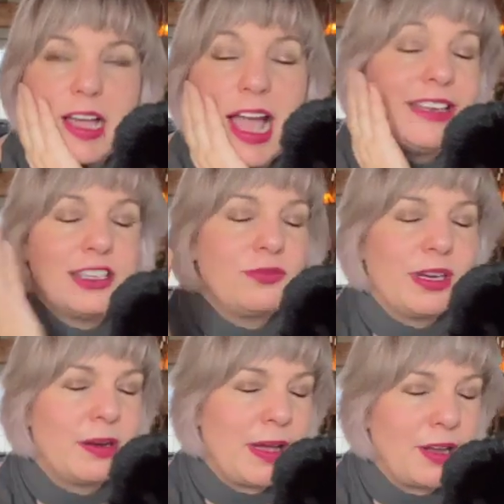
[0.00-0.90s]
I did
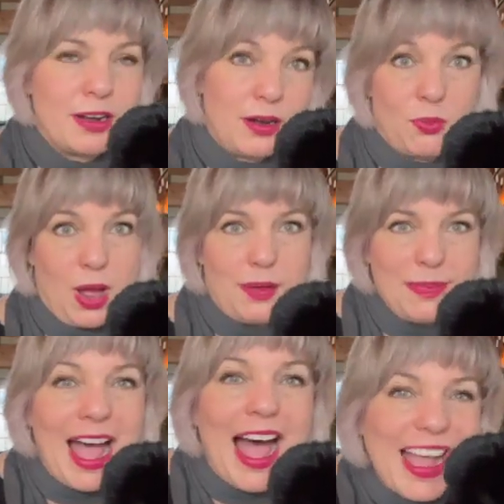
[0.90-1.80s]
read about it a while
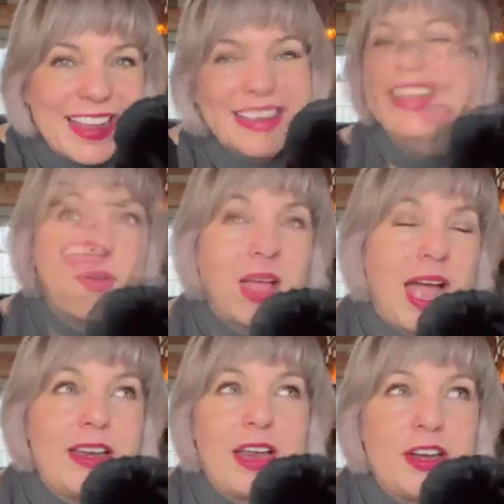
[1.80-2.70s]
back. So
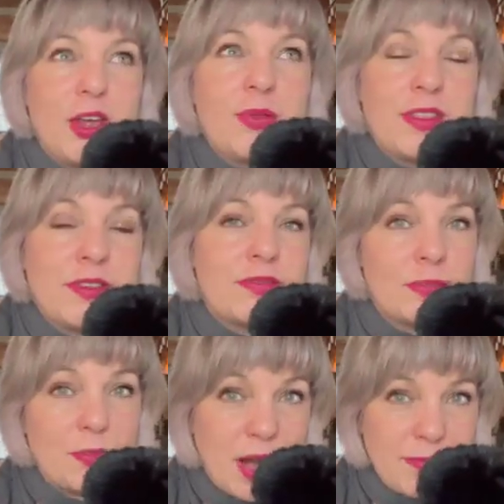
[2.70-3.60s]
I know that there's a
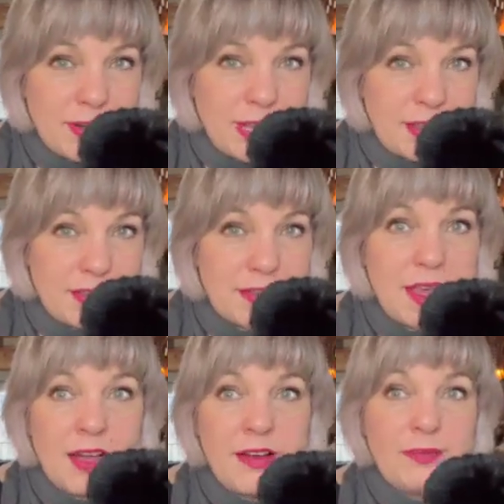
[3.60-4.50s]
prevalence
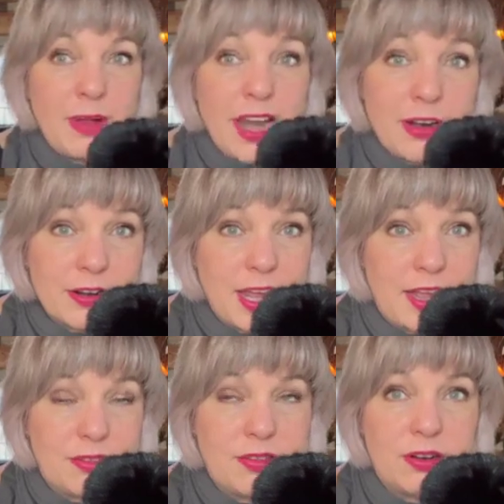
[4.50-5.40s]
of bladder
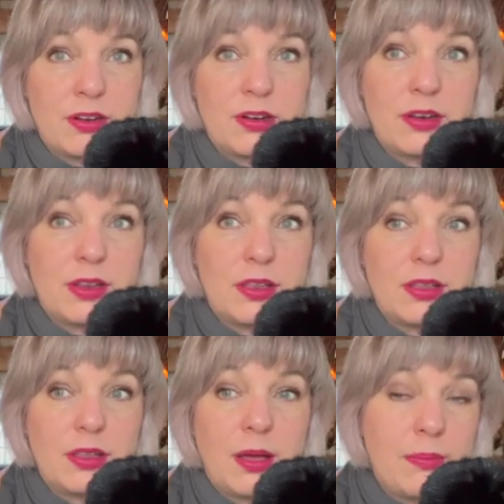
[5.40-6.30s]
cancer
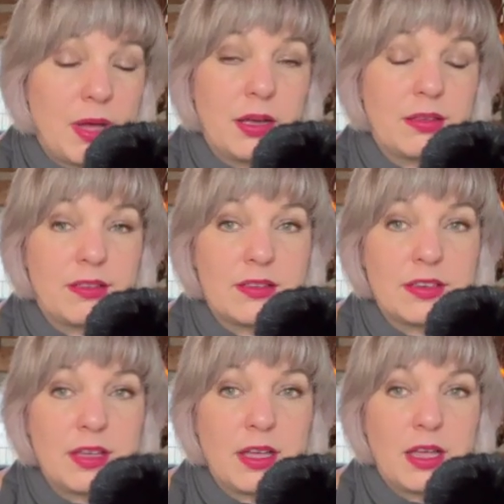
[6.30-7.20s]
amongst
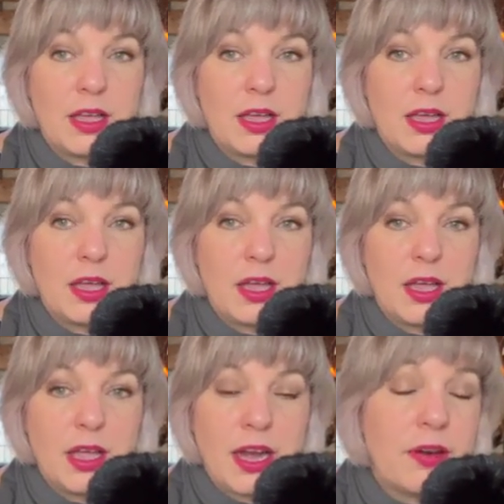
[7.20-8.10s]

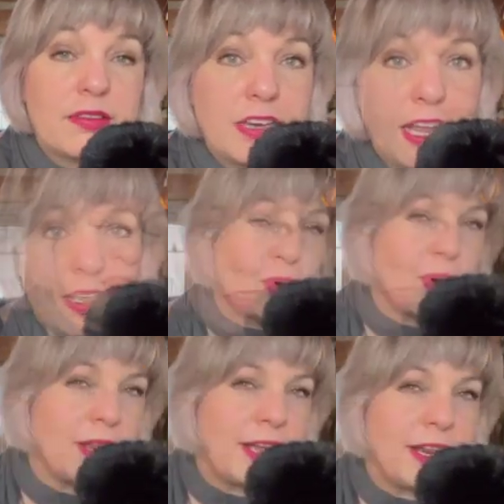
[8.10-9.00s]
hairstylists. It's
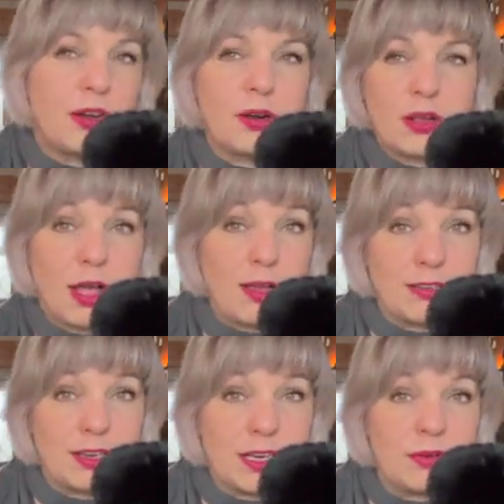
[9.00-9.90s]
correlated or
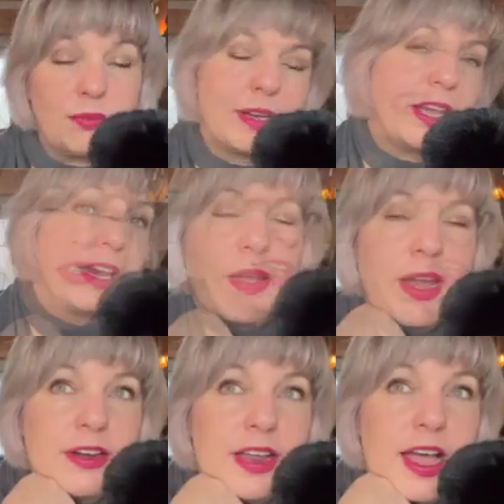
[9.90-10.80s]
causally related to
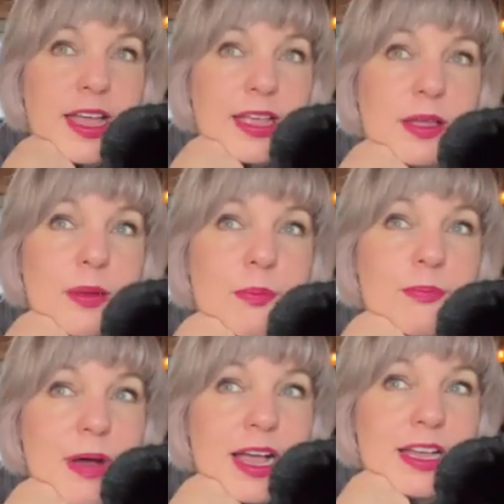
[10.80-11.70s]
hair dye,
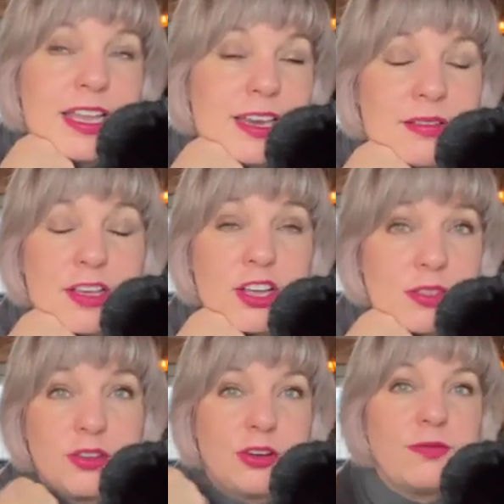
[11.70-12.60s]
but it is a
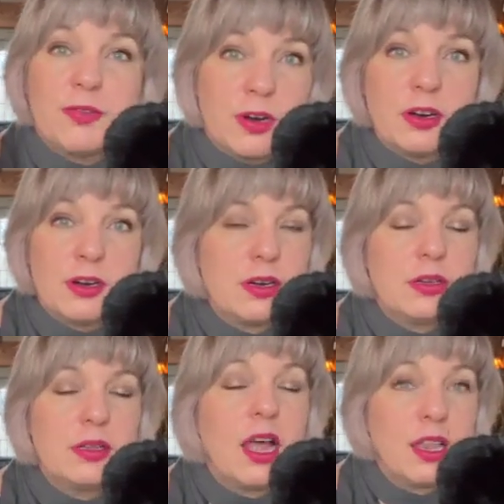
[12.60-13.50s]
concern for
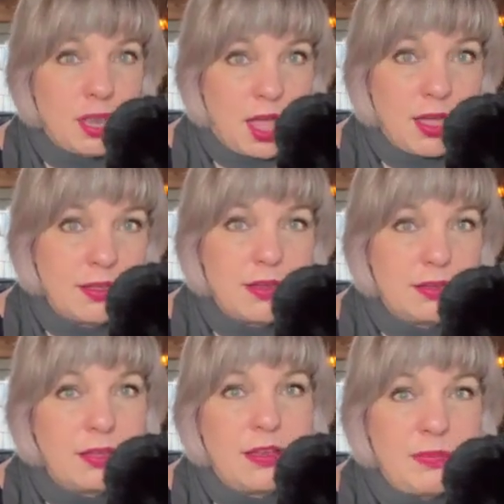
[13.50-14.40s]
a lot
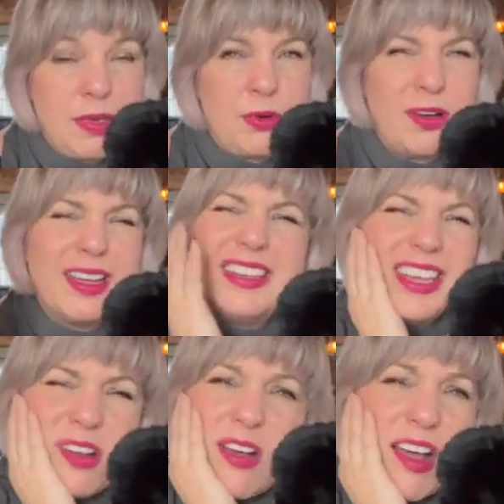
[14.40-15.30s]
of people. And,
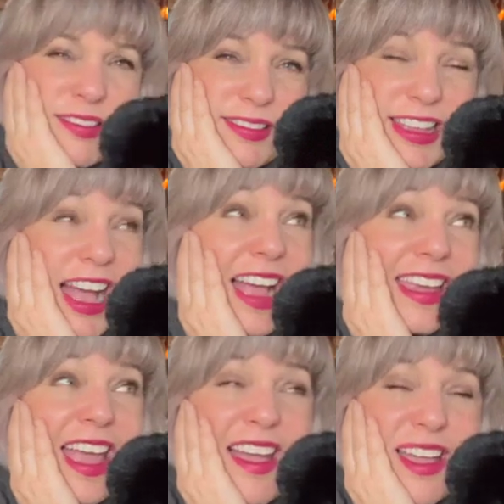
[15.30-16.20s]
honestly, I
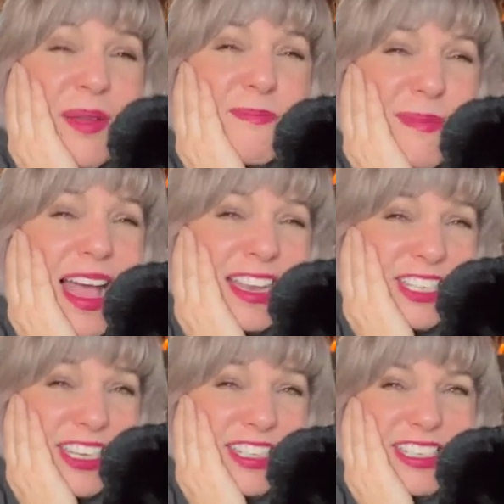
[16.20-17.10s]
can't
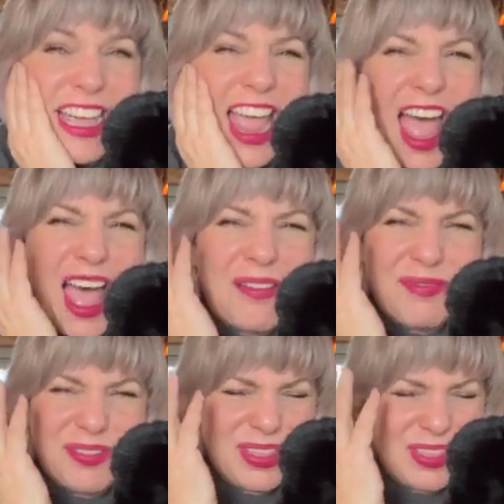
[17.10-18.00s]
imagine to have
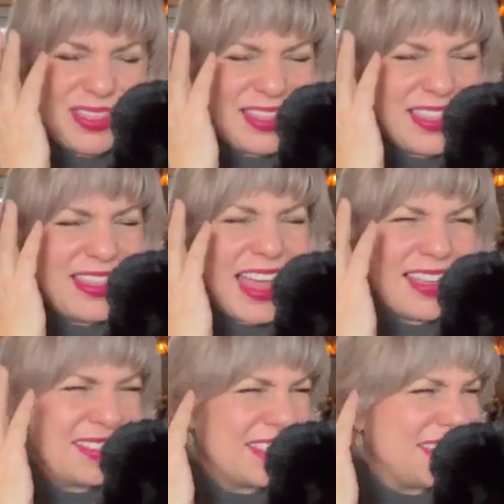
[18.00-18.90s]
that